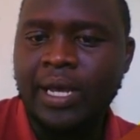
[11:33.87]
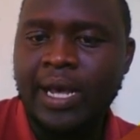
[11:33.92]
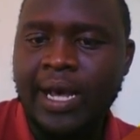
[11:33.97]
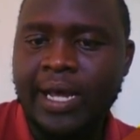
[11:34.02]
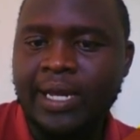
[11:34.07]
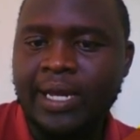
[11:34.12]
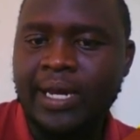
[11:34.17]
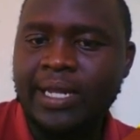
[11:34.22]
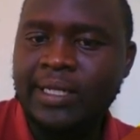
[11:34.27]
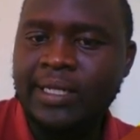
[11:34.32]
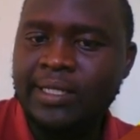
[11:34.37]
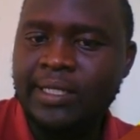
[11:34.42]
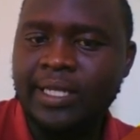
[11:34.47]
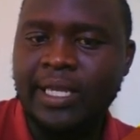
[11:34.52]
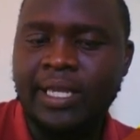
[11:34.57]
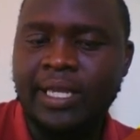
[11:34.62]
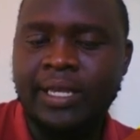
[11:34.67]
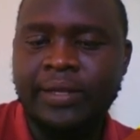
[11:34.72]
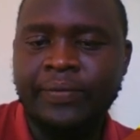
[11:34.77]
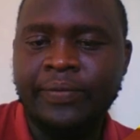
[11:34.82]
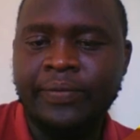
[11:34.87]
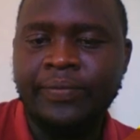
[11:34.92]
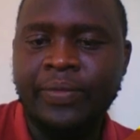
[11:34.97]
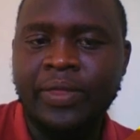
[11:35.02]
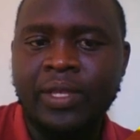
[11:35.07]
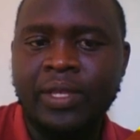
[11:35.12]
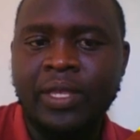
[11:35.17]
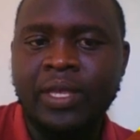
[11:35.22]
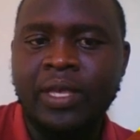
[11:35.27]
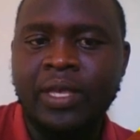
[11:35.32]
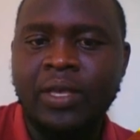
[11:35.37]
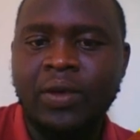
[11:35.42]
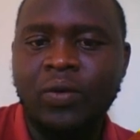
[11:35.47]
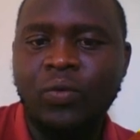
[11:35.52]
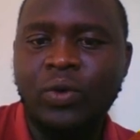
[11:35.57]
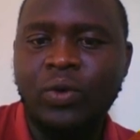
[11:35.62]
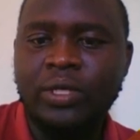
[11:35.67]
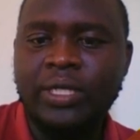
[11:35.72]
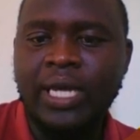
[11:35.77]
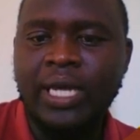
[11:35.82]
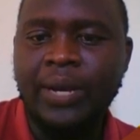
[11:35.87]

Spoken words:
and let's see what